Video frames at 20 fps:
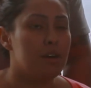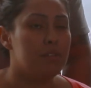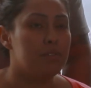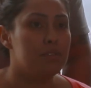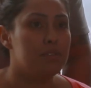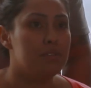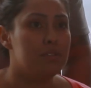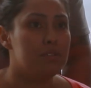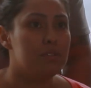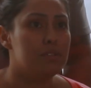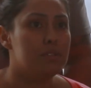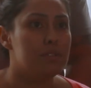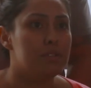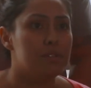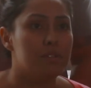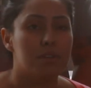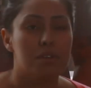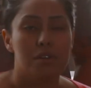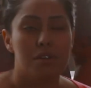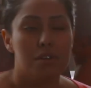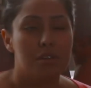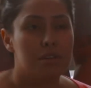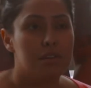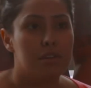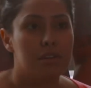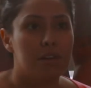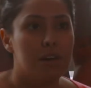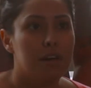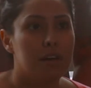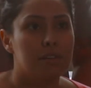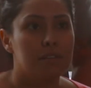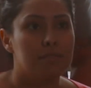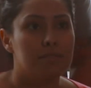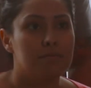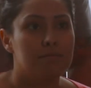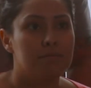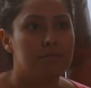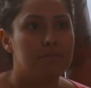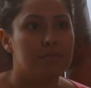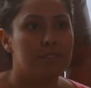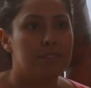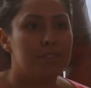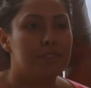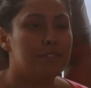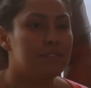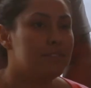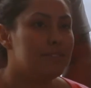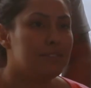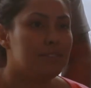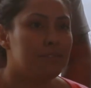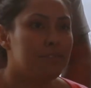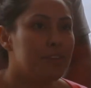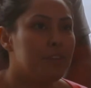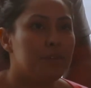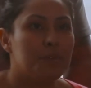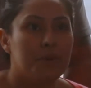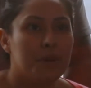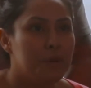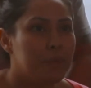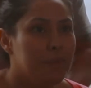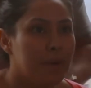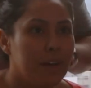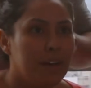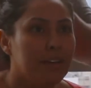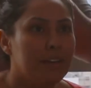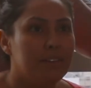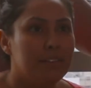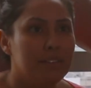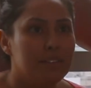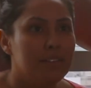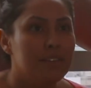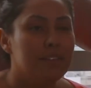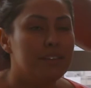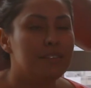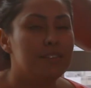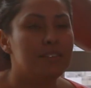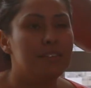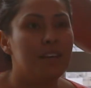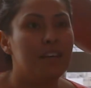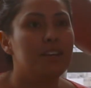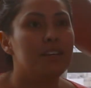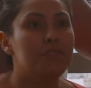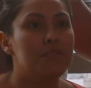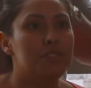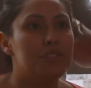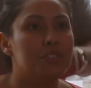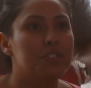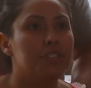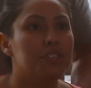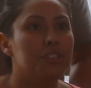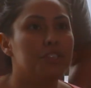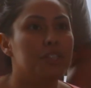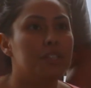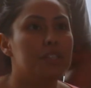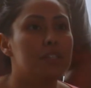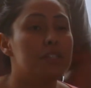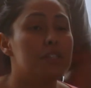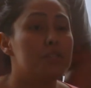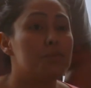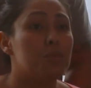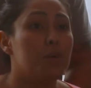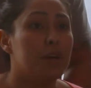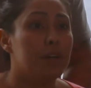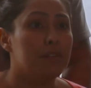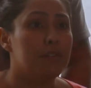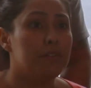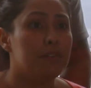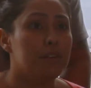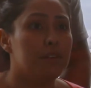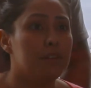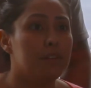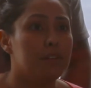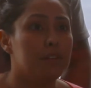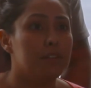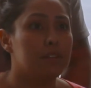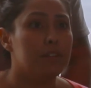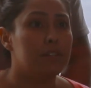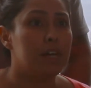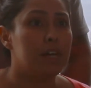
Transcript: office, uh, the, the fear went away. The day of surgery, his wife, uh,